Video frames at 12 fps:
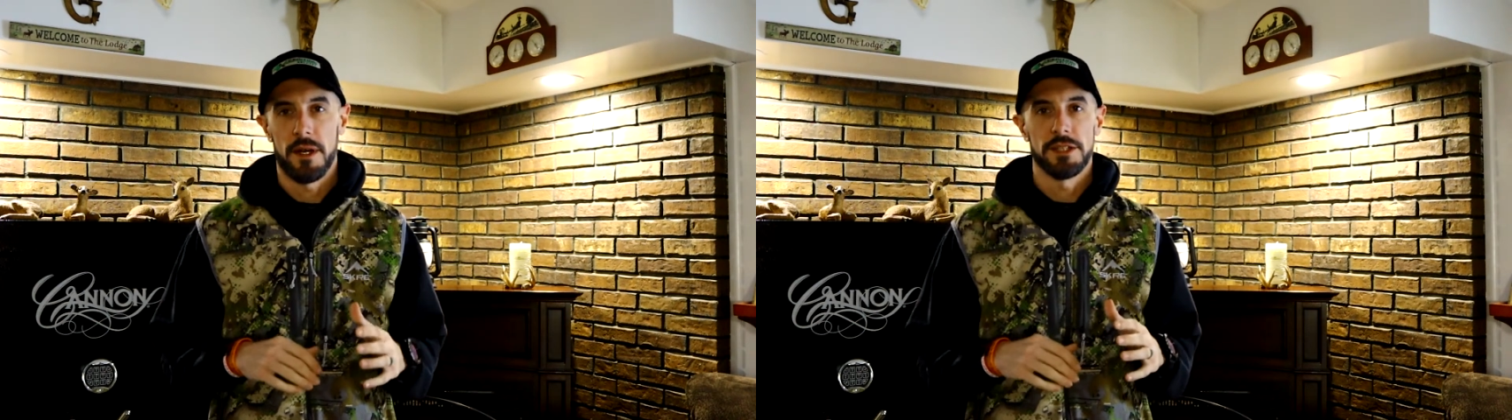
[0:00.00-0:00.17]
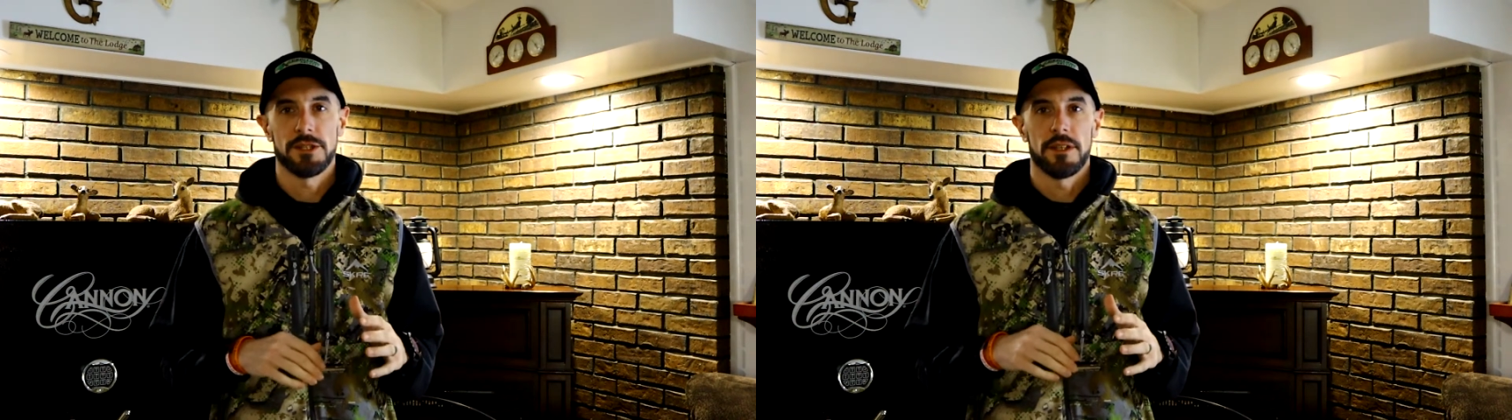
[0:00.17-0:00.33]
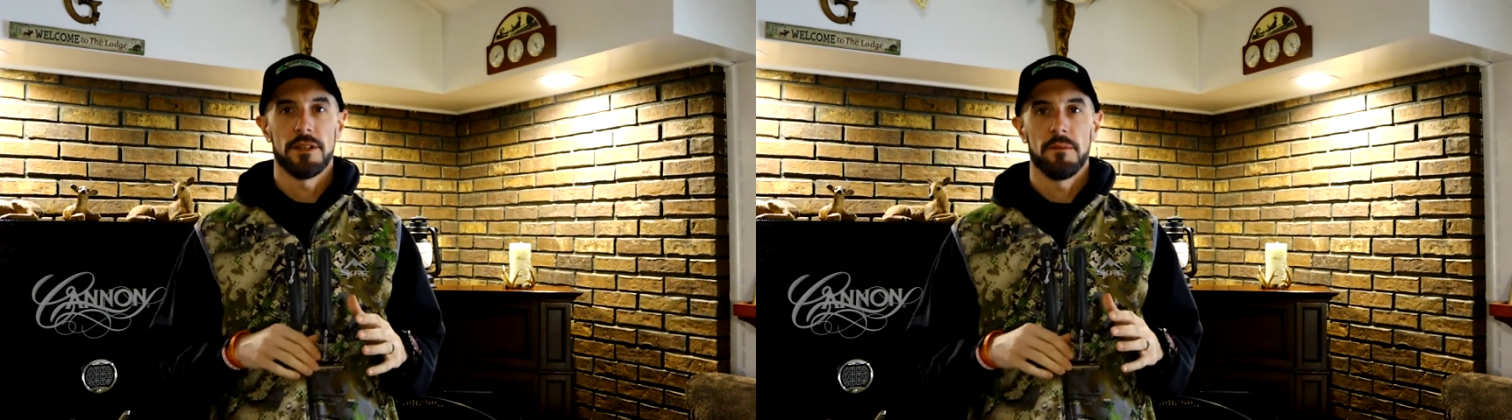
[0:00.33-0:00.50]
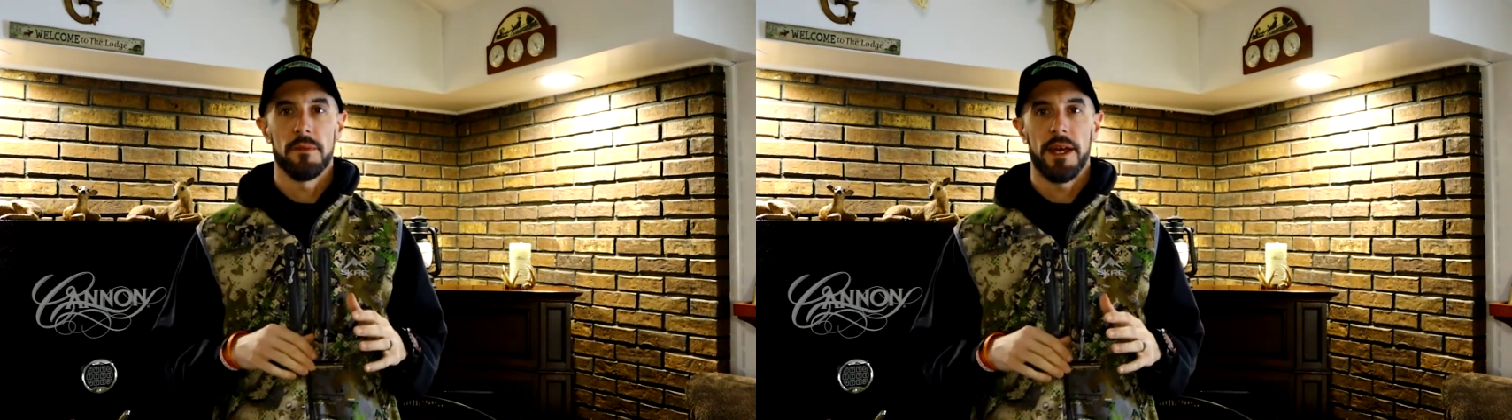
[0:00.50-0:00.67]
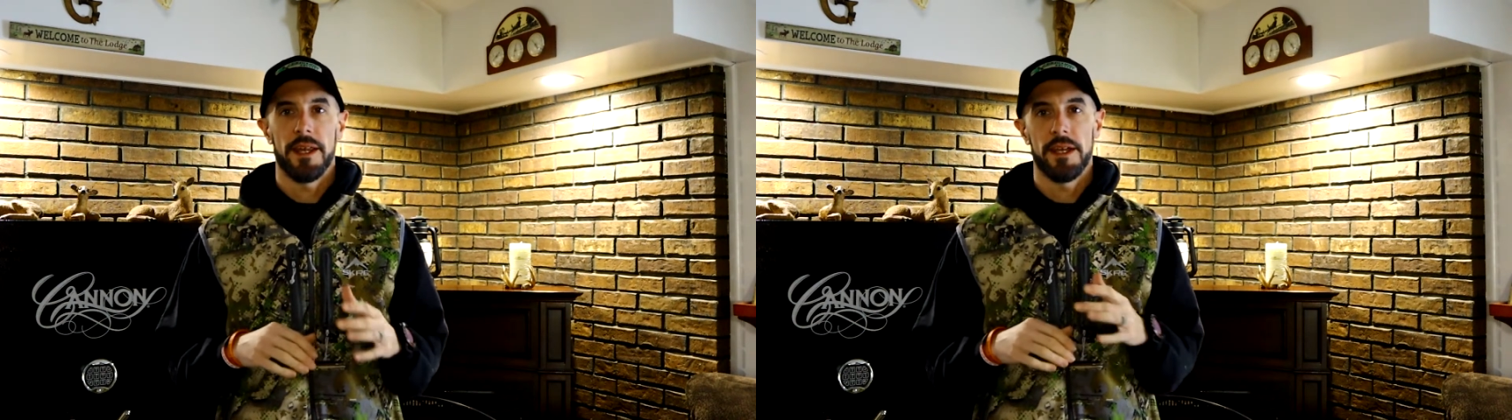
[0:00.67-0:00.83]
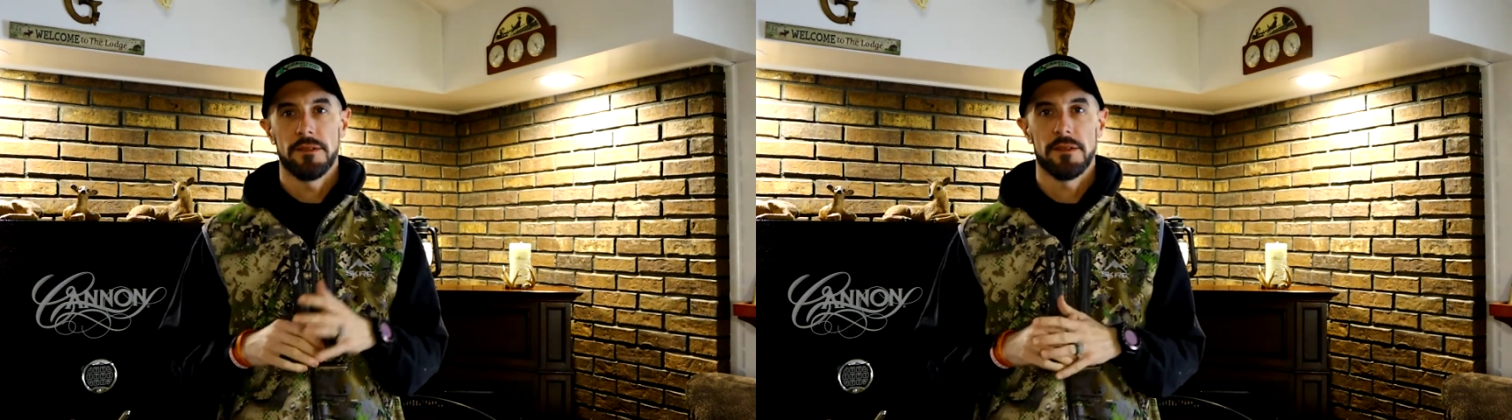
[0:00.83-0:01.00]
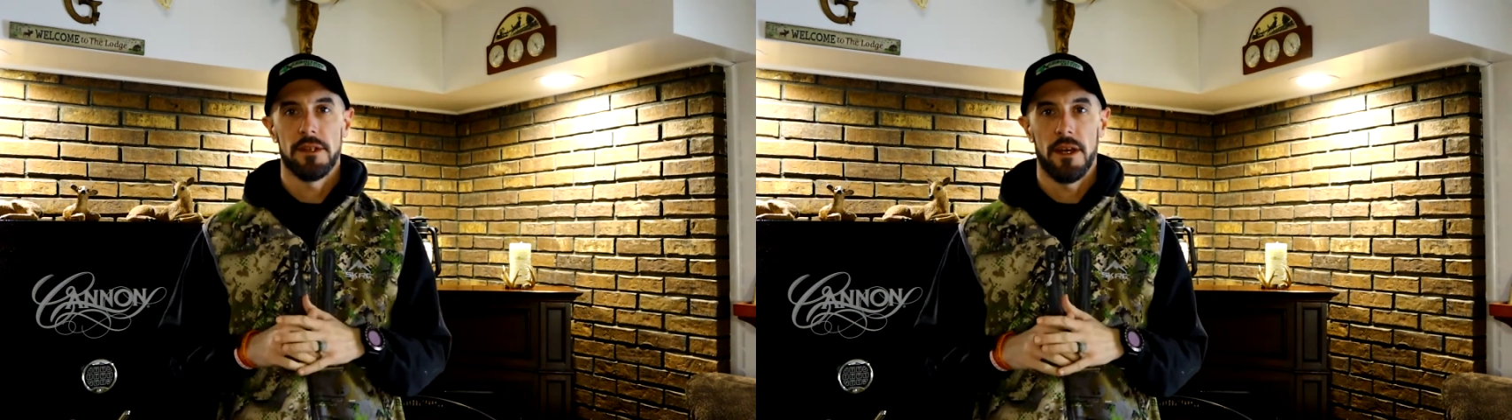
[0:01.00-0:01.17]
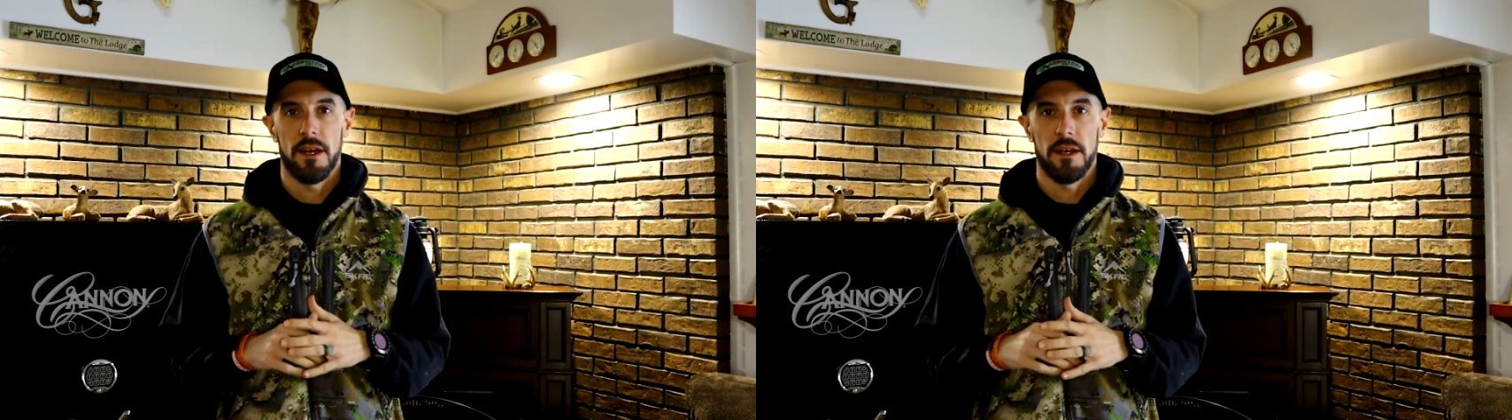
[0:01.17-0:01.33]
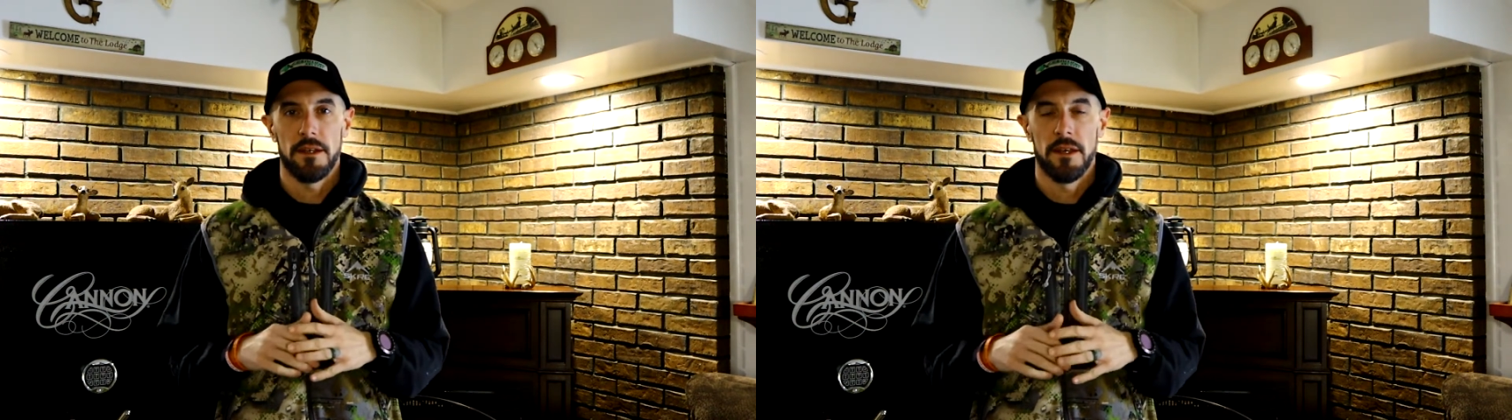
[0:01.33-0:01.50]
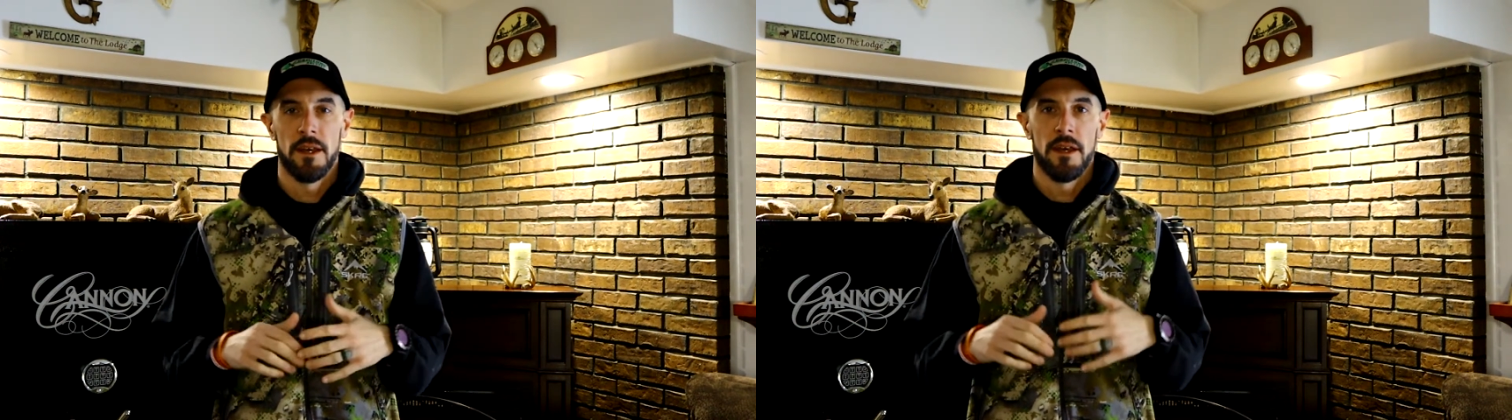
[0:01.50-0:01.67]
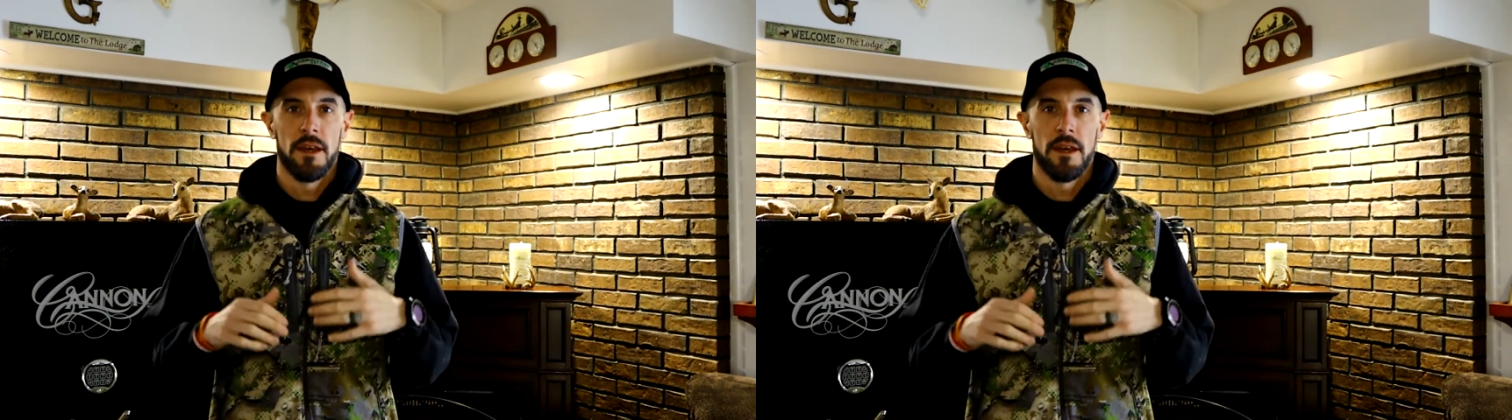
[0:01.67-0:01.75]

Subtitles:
mentioning them at ATA,